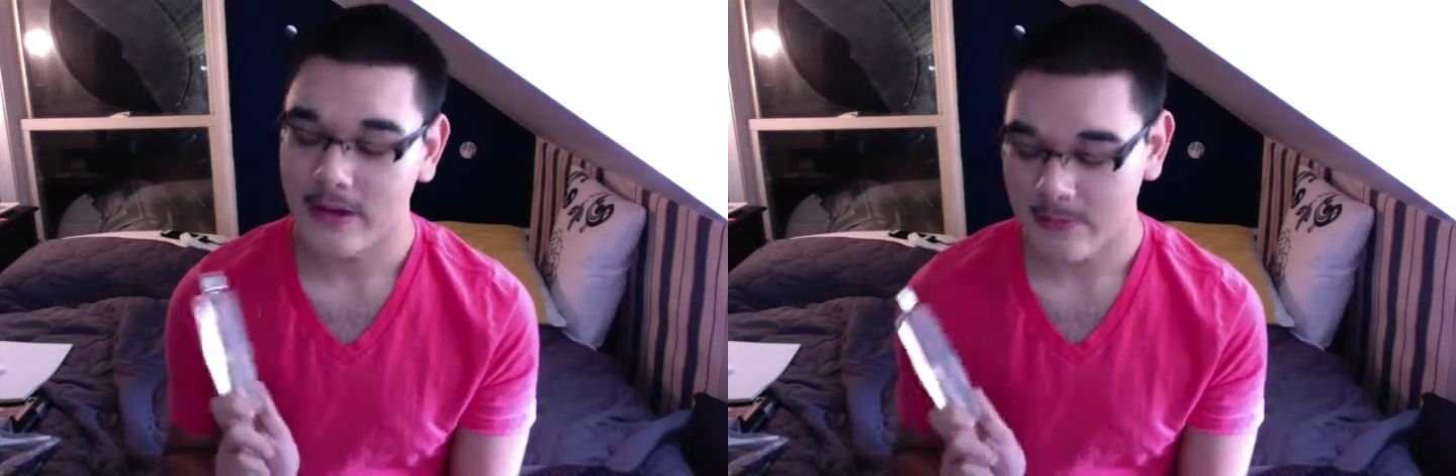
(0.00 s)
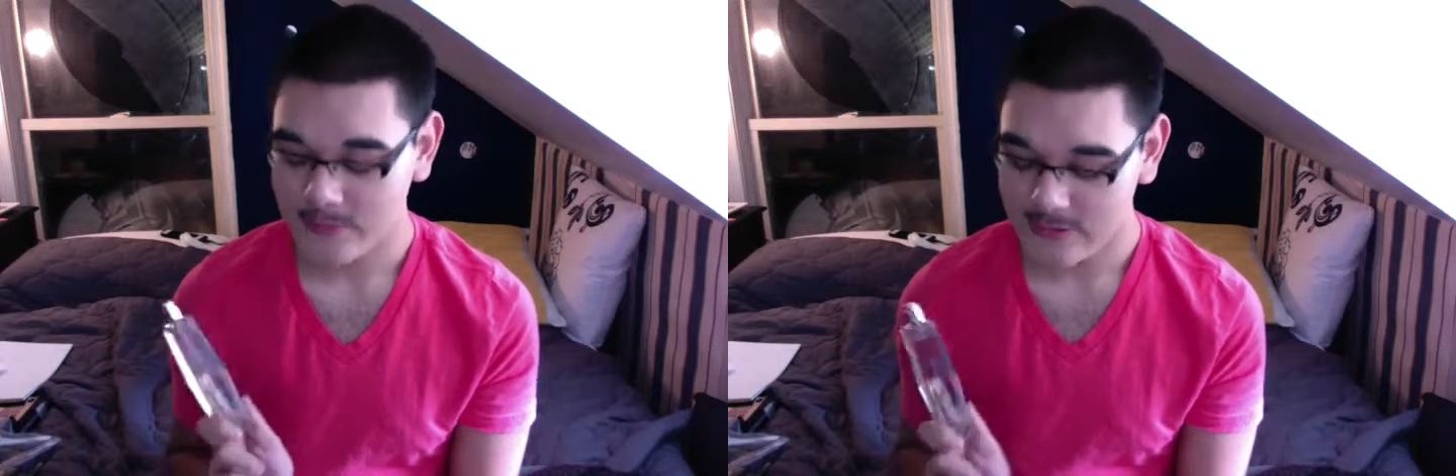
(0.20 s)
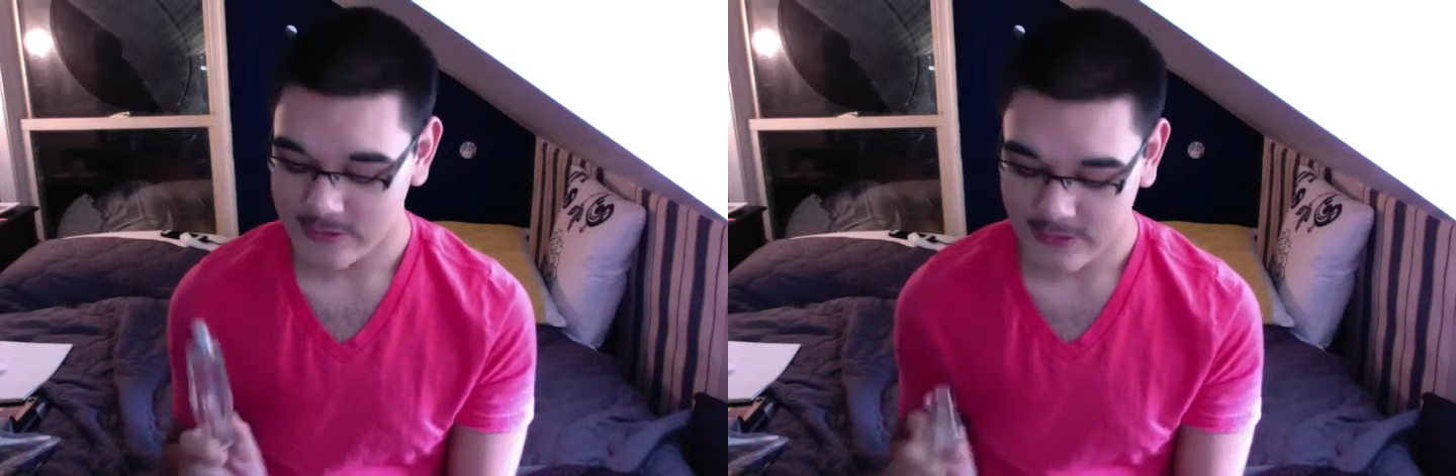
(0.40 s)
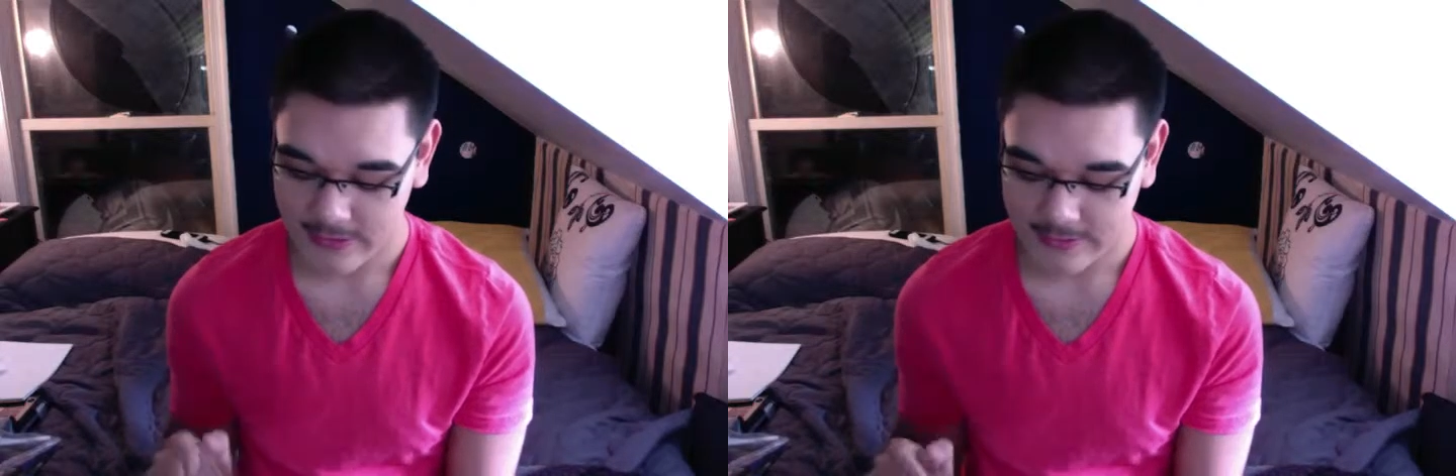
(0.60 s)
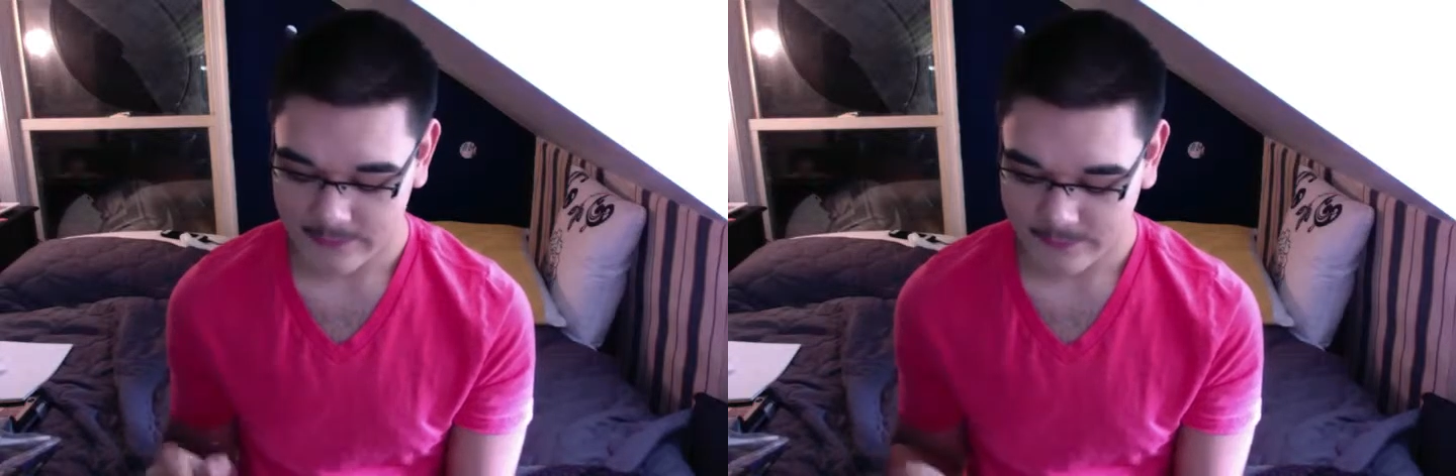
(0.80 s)
I'm just
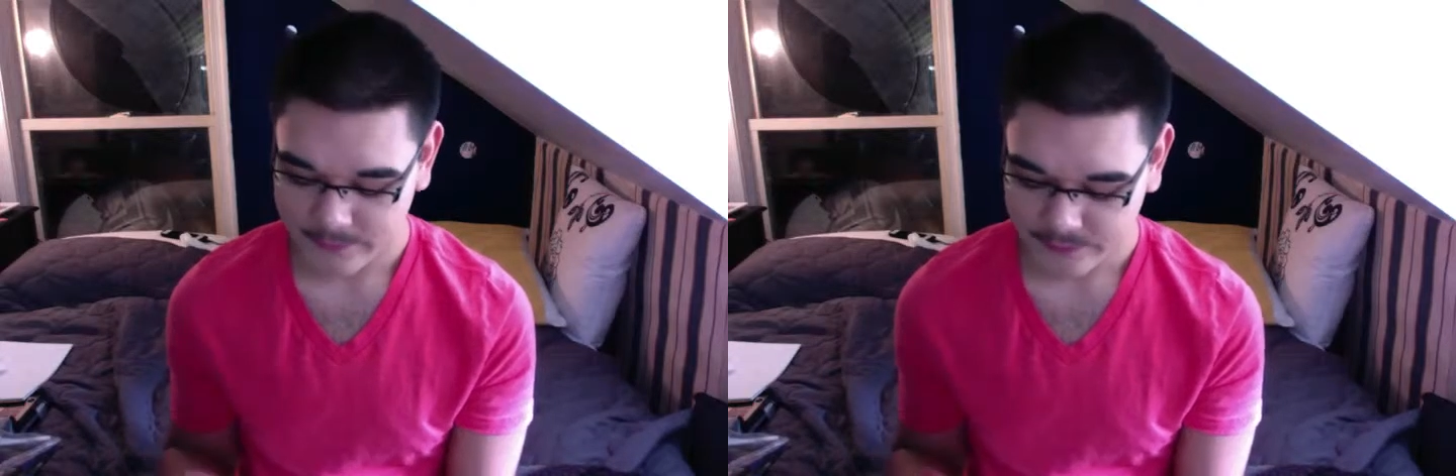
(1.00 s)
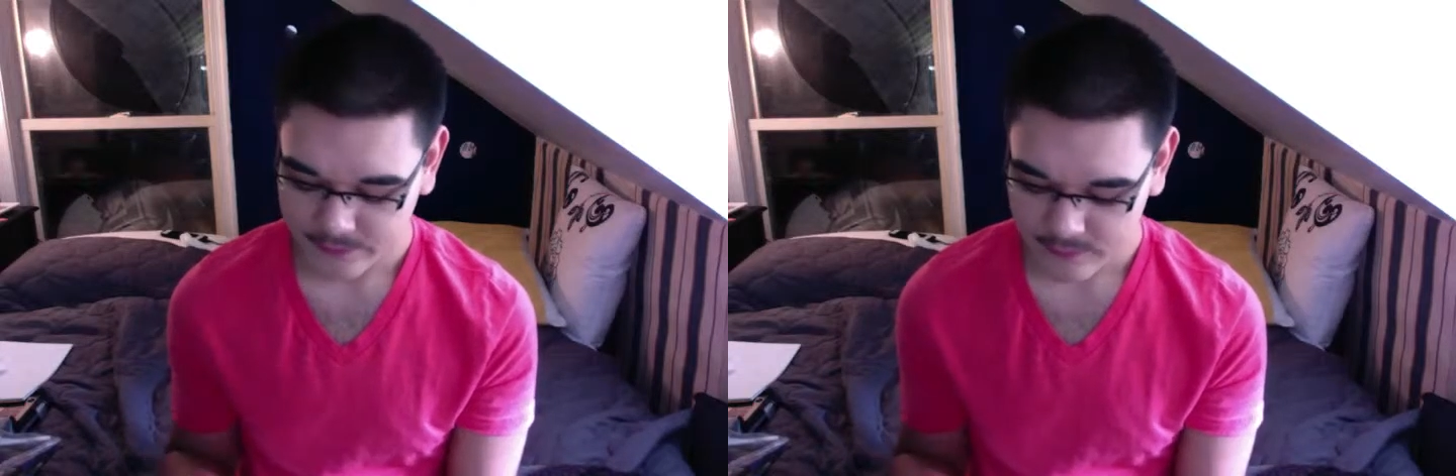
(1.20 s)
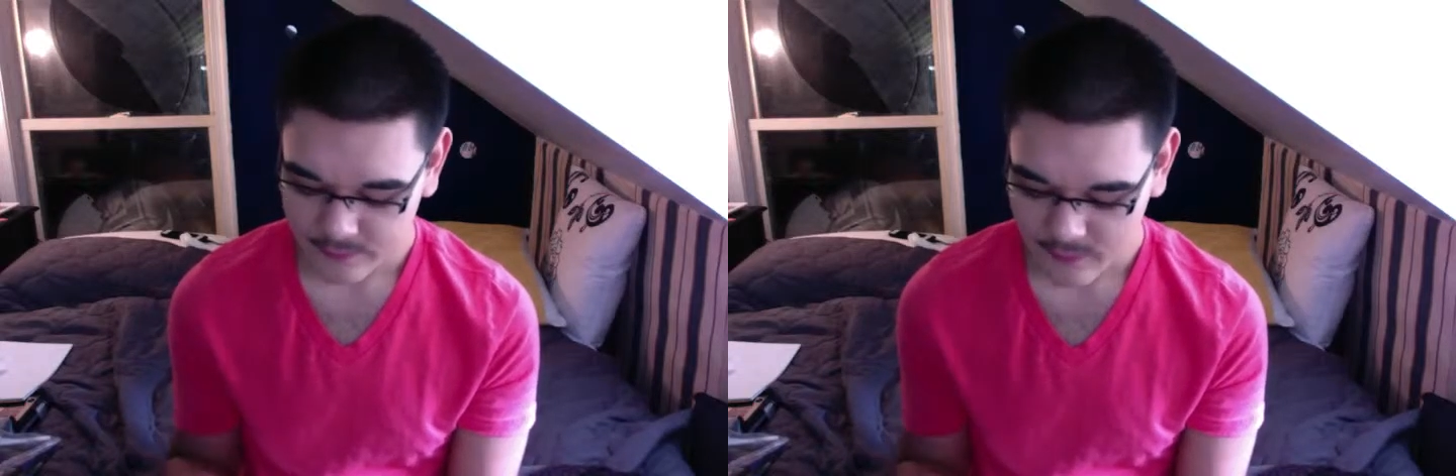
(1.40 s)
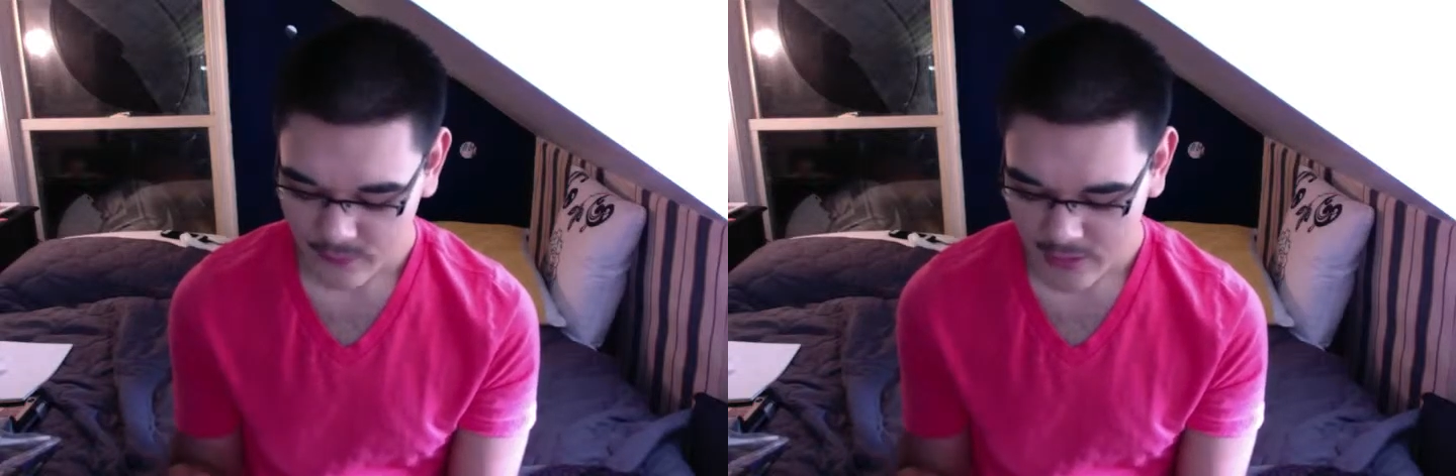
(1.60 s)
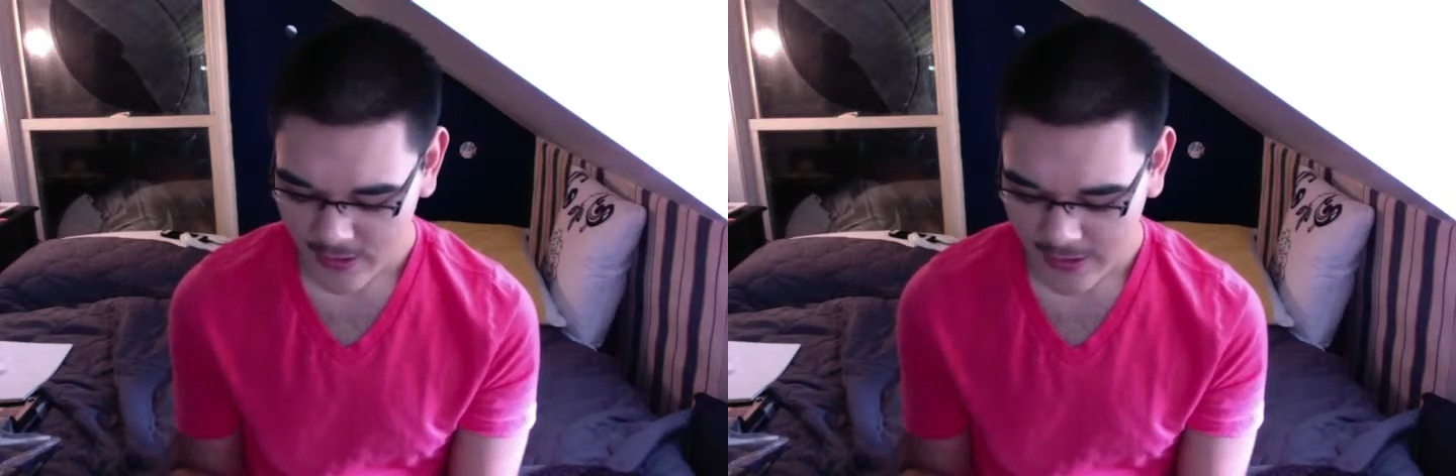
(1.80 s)
saying.
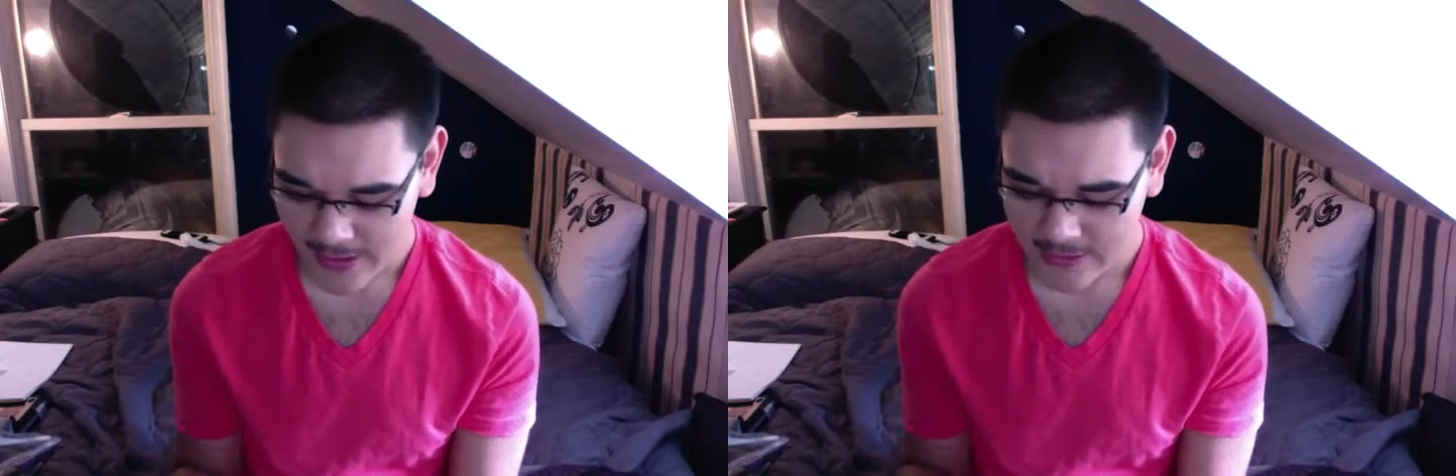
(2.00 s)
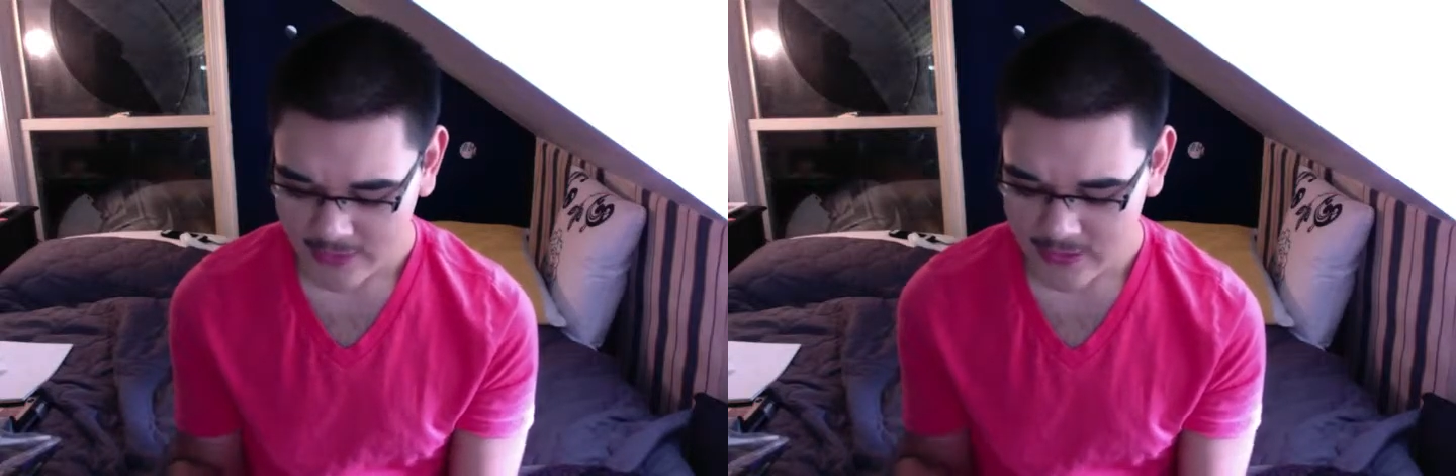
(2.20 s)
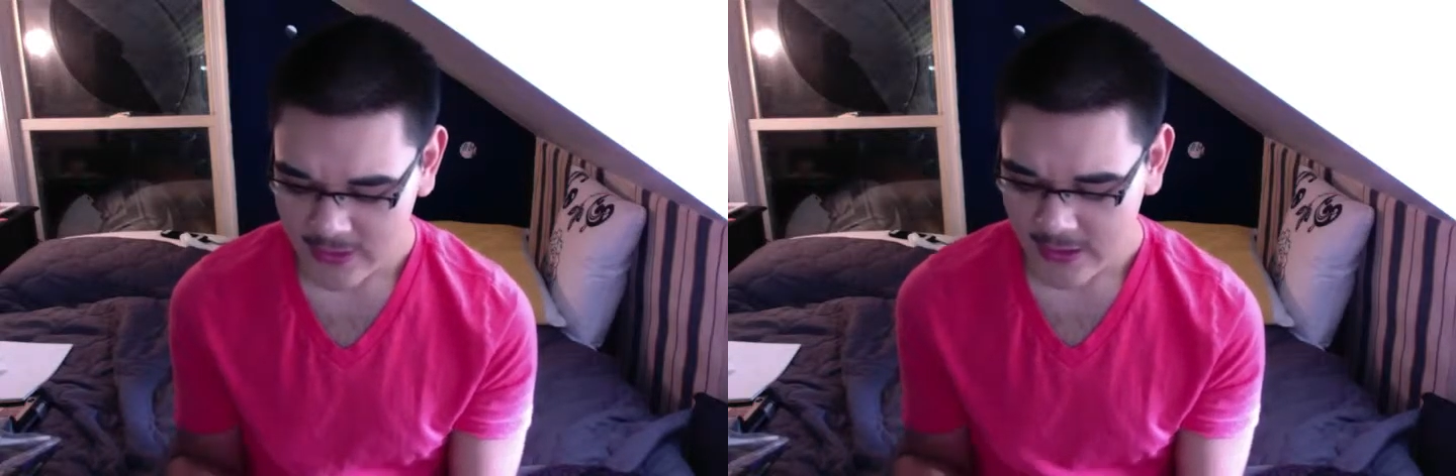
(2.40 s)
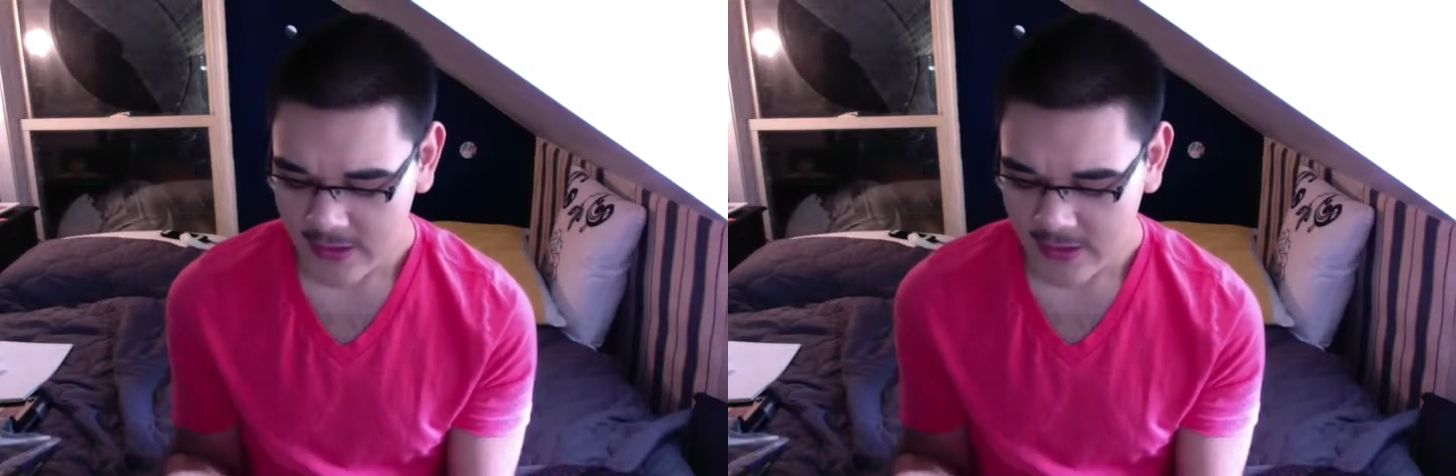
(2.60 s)
And